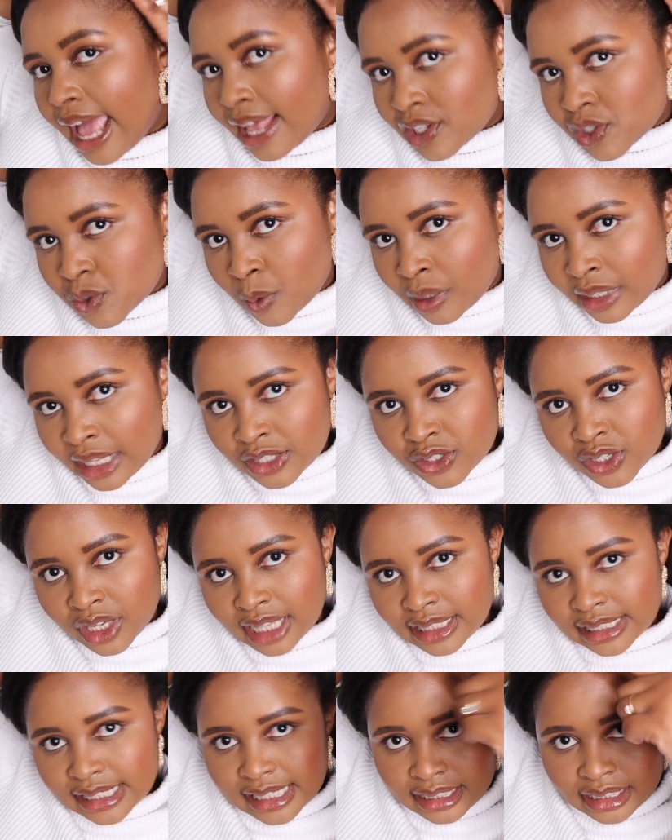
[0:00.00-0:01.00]
as well. As you
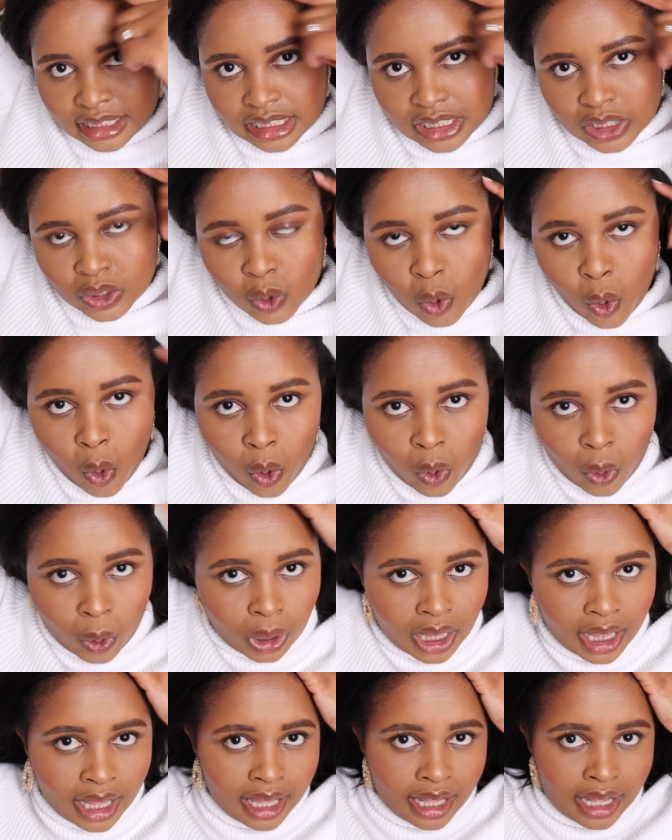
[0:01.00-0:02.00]
can see, this is
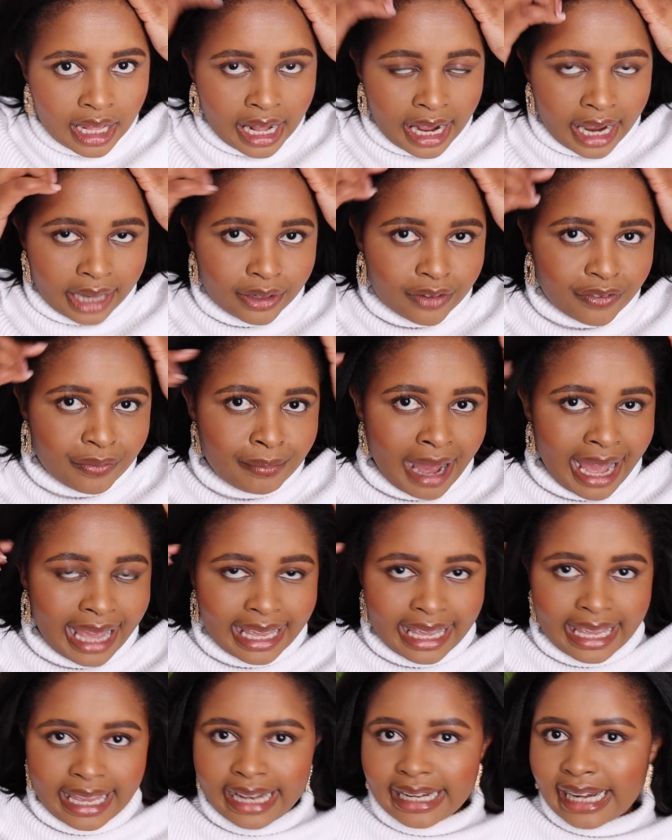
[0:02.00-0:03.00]
all kind of my
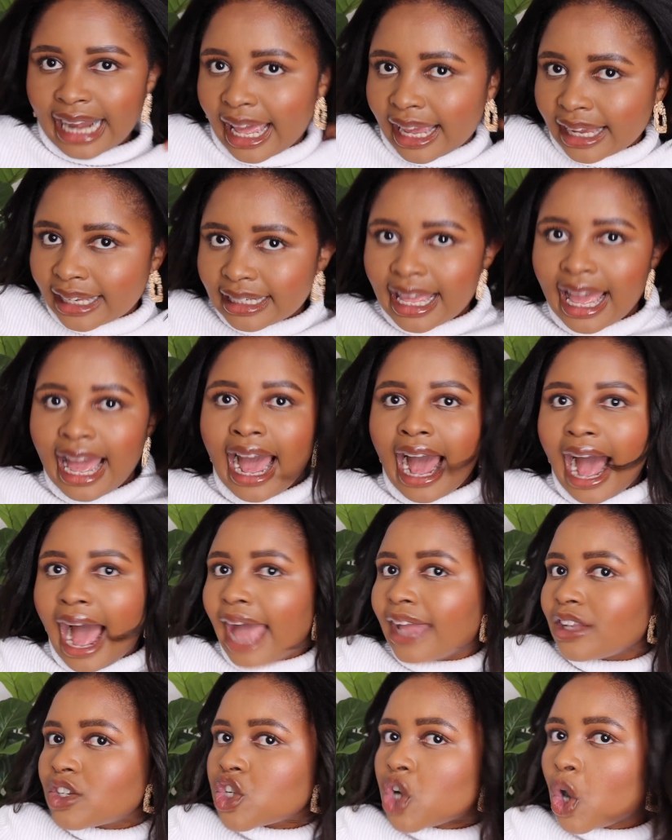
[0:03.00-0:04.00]
hairline.
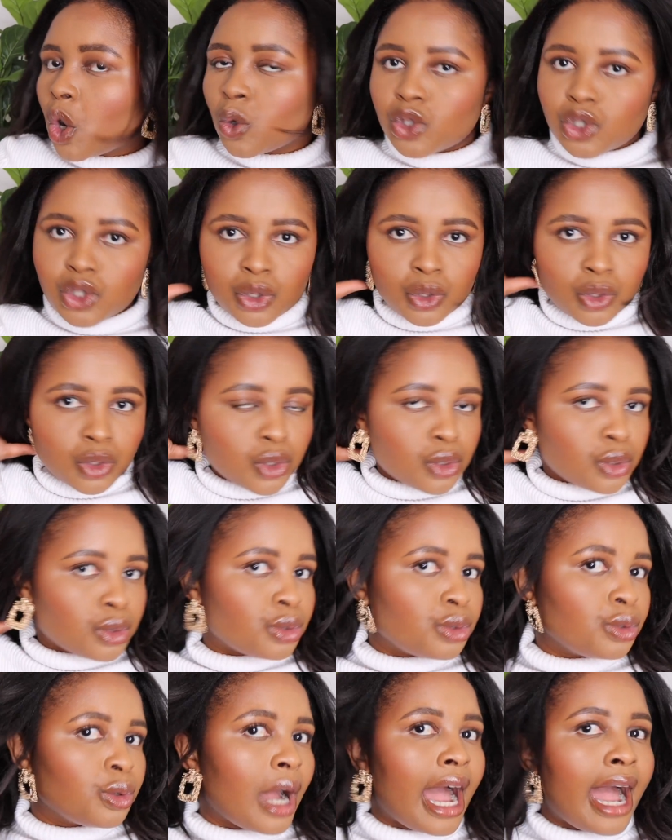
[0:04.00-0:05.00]
I chose to
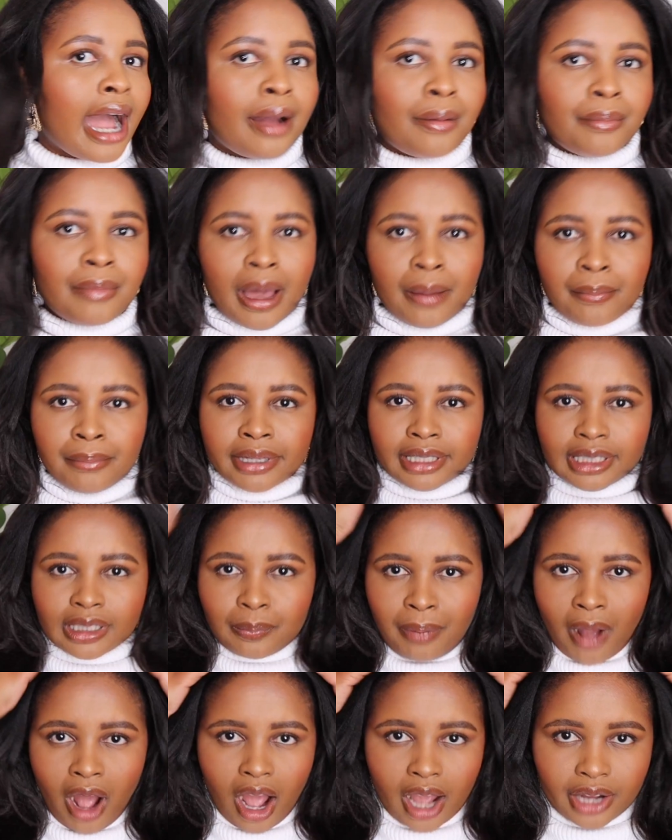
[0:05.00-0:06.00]
do a
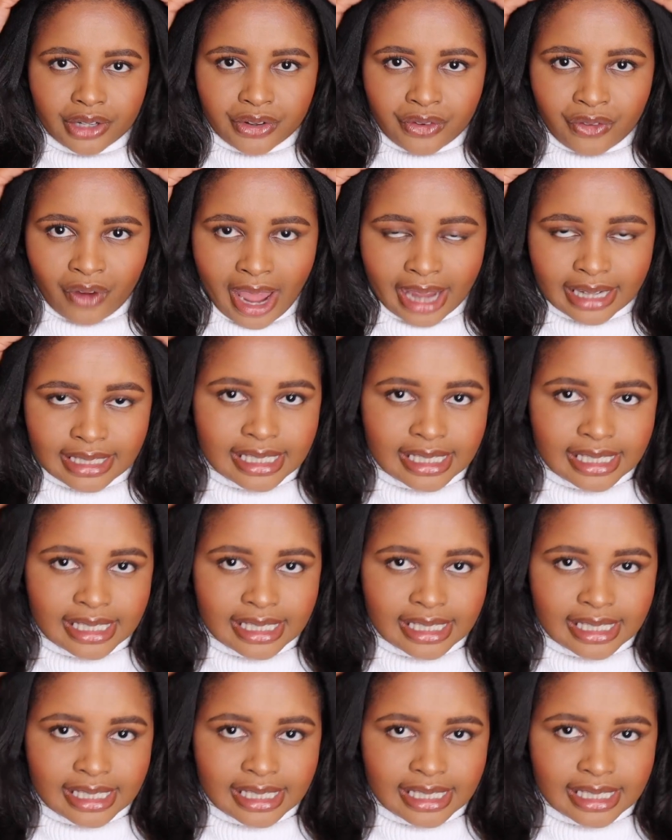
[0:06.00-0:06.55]
middle part right